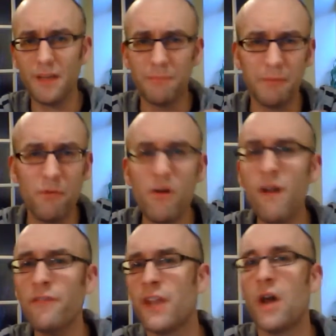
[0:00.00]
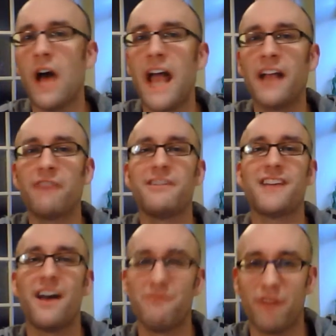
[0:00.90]
But more often than not, anger is
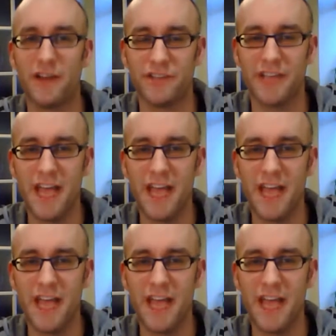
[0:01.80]
unrighteous.